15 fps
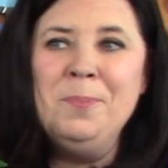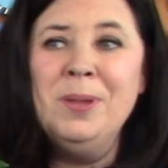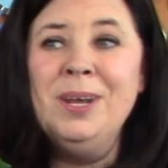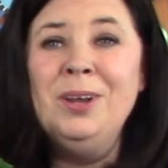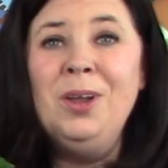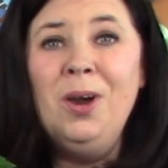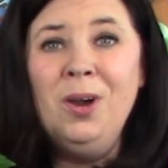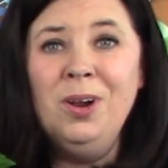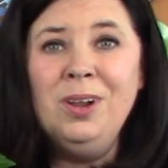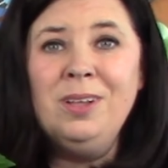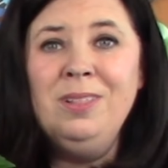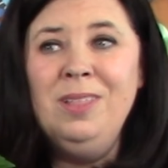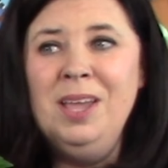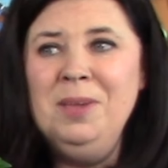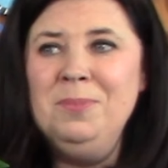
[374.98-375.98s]
But in our
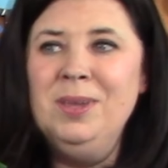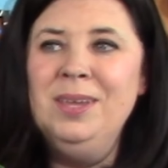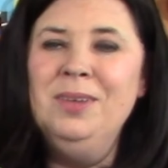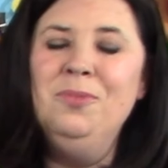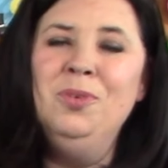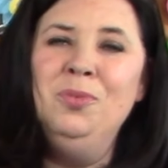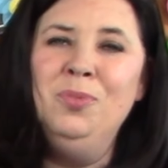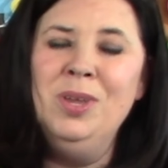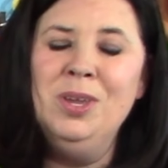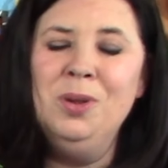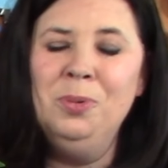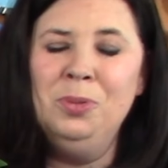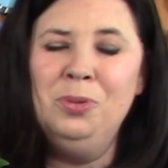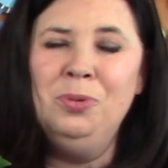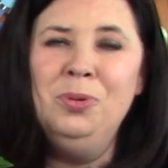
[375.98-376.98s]
climate, when we
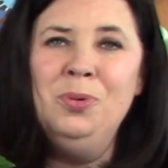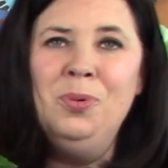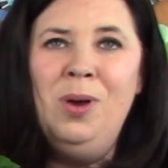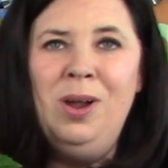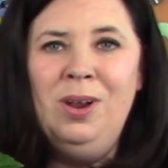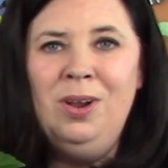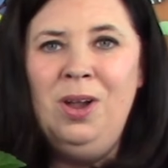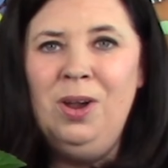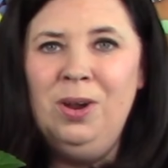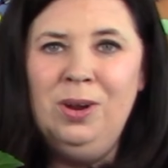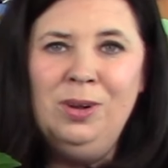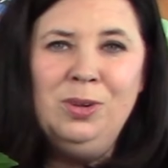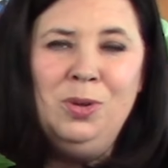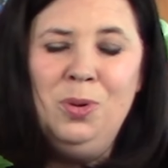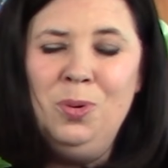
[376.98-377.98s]
go through our
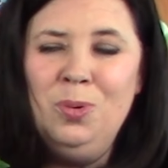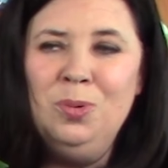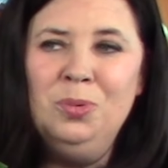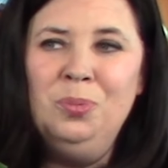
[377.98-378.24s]
hard, cold